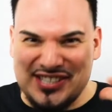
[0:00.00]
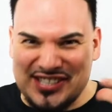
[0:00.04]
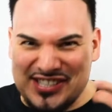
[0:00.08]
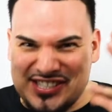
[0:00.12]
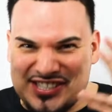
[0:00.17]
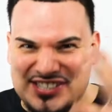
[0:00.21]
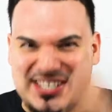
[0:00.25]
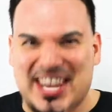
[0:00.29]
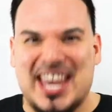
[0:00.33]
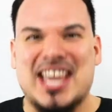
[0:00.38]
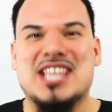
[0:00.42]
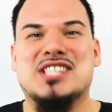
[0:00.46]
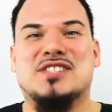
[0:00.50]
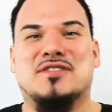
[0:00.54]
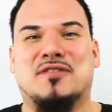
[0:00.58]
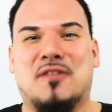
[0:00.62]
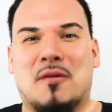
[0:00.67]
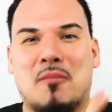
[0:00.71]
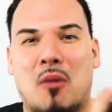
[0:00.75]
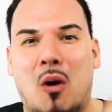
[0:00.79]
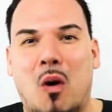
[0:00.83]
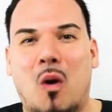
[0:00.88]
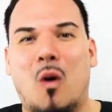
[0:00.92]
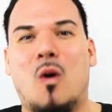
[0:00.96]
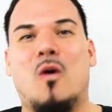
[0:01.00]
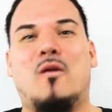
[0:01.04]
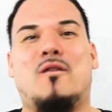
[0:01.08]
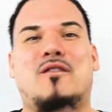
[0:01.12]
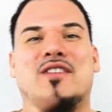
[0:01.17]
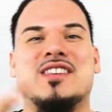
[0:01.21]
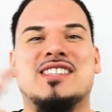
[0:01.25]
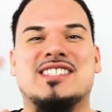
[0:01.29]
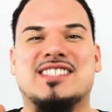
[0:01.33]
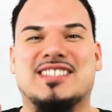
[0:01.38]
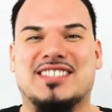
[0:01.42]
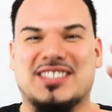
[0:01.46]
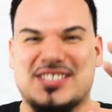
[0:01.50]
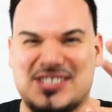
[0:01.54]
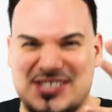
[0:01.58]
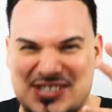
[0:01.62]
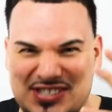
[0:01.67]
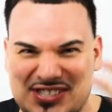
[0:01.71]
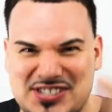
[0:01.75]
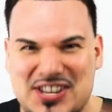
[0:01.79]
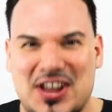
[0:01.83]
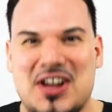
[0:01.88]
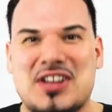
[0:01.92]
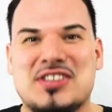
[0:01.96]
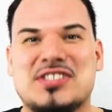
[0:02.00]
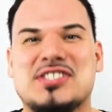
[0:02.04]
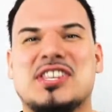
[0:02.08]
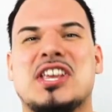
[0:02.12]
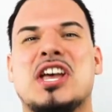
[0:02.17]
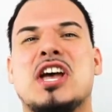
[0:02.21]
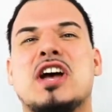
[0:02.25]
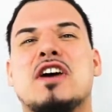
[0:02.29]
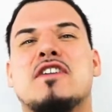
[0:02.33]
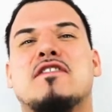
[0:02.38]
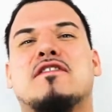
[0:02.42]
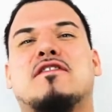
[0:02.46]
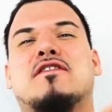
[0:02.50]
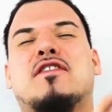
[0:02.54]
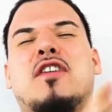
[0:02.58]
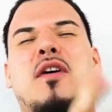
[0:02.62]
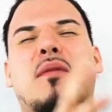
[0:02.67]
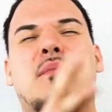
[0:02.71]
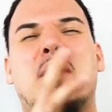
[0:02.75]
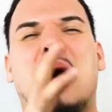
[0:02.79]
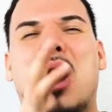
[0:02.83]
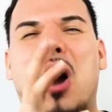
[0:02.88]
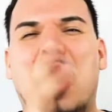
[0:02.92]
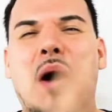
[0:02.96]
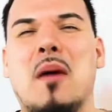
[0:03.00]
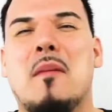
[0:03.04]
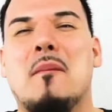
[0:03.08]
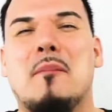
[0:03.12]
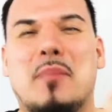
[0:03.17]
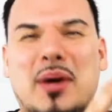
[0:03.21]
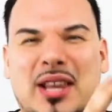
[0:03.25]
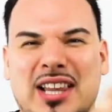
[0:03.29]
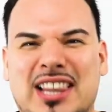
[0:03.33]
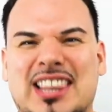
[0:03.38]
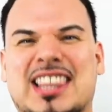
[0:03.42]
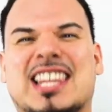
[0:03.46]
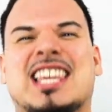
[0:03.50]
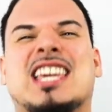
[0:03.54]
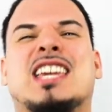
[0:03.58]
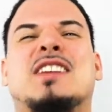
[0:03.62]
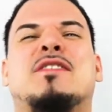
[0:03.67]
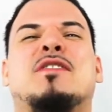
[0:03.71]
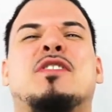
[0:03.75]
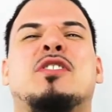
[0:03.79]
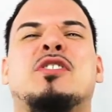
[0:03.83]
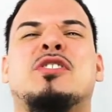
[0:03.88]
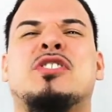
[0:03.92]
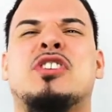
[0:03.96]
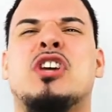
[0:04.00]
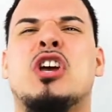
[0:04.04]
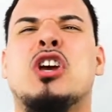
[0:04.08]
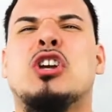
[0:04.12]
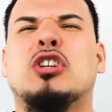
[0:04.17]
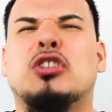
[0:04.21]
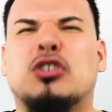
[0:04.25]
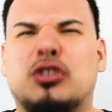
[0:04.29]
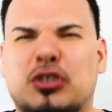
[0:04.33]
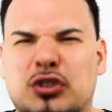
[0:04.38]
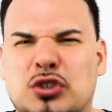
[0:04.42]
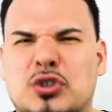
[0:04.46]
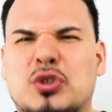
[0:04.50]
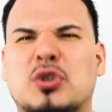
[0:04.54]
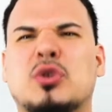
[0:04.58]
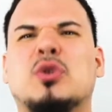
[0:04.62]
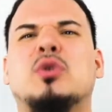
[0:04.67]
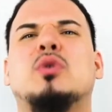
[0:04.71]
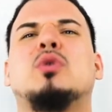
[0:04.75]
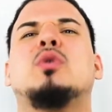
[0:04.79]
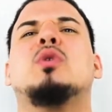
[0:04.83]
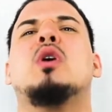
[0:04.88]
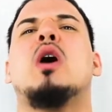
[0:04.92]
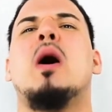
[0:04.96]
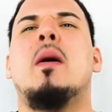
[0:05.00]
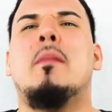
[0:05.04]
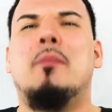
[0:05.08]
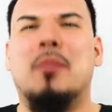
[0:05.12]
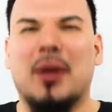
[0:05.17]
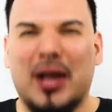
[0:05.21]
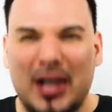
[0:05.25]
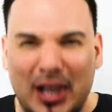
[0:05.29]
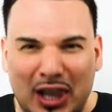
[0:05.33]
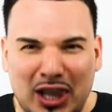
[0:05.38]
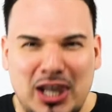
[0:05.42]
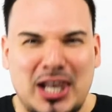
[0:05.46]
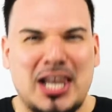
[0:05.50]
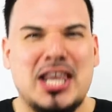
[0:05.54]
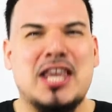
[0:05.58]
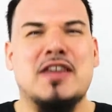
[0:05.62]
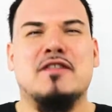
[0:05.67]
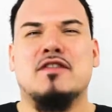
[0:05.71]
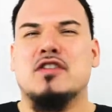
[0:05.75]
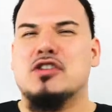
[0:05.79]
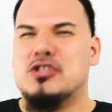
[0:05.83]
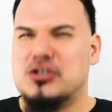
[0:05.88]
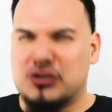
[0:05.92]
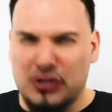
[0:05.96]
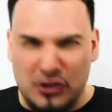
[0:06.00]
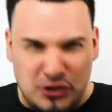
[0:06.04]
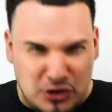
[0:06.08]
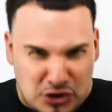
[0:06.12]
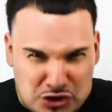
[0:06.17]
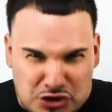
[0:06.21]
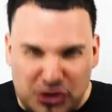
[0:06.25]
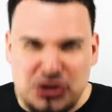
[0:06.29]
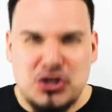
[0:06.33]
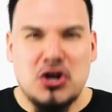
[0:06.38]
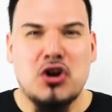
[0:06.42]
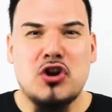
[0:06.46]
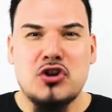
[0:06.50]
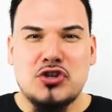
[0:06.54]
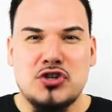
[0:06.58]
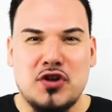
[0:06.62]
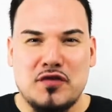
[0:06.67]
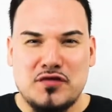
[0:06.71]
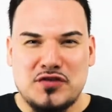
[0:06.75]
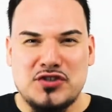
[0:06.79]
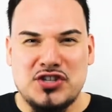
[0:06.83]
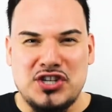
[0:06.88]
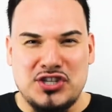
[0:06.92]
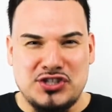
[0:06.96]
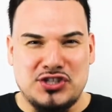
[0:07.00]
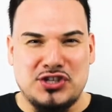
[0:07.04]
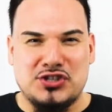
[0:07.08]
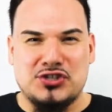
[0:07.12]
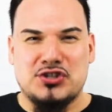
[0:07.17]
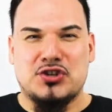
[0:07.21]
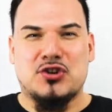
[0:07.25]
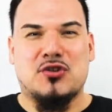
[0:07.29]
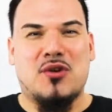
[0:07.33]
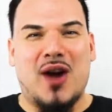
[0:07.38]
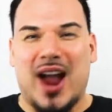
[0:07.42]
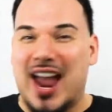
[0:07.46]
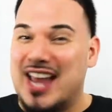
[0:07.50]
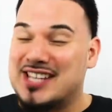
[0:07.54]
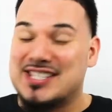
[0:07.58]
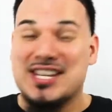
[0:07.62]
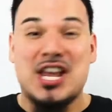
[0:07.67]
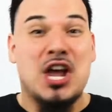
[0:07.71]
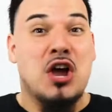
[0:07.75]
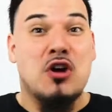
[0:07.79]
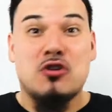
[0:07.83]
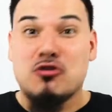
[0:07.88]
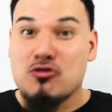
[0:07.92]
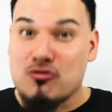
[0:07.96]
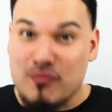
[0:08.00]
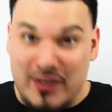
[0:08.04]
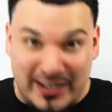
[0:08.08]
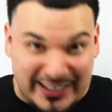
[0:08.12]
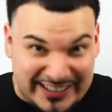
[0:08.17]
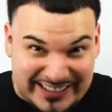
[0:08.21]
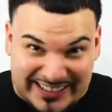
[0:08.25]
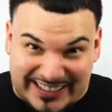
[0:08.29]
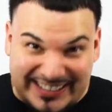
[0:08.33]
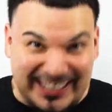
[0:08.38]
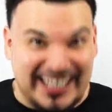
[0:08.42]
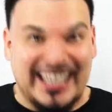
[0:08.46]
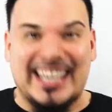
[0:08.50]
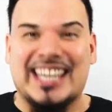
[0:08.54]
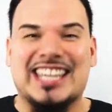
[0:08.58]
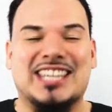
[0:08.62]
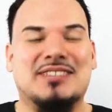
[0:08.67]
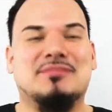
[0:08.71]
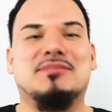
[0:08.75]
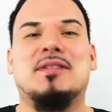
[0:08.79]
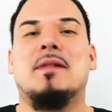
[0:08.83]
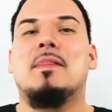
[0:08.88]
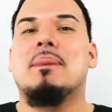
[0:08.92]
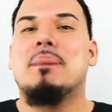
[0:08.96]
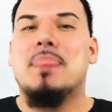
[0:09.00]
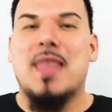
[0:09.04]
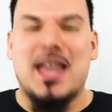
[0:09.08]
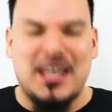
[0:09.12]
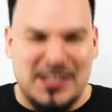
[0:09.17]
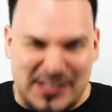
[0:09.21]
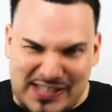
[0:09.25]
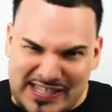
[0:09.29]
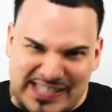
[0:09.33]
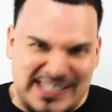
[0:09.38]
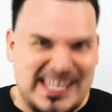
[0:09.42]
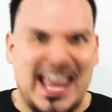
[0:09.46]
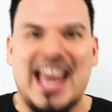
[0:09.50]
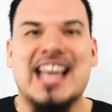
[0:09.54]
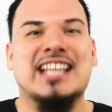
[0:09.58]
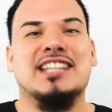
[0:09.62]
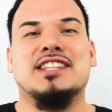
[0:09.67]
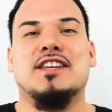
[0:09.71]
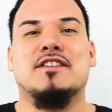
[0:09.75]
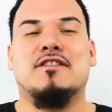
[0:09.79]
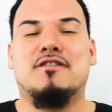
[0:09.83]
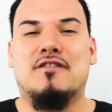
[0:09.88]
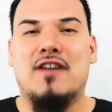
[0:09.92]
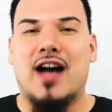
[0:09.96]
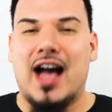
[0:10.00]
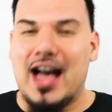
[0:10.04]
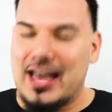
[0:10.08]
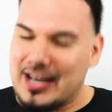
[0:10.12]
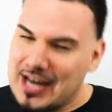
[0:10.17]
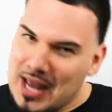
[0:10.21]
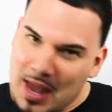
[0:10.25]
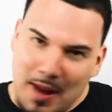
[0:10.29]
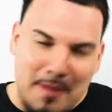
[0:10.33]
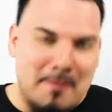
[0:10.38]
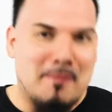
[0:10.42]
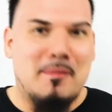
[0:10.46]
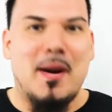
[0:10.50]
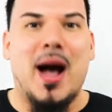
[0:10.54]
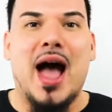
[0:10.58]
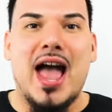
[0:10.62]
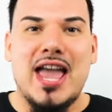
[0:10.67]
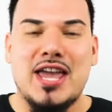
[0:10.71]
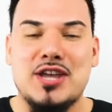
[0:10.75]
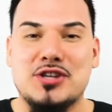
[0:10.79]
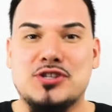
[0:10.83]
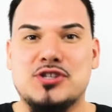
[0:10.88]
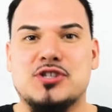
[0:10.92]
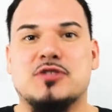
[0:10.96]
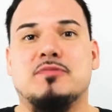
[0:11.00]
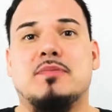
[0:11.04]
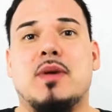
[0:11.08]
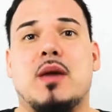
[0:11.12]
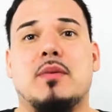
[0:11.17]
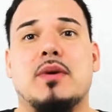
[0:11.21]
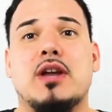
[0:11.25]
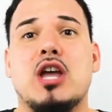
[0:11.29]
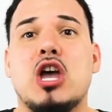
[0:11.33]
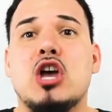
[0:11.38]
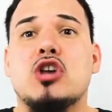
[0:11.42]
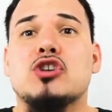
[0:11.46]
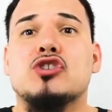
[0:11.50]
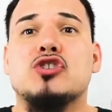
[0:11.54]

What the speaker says: saints, from orphans to sons, from unbelievers to believers, to the church of Jesus Christ, redeemed and sanctified by his Spirit.